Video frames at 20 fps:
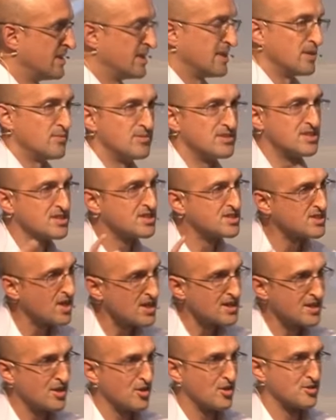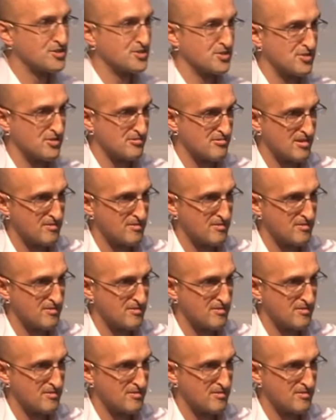It was a psychological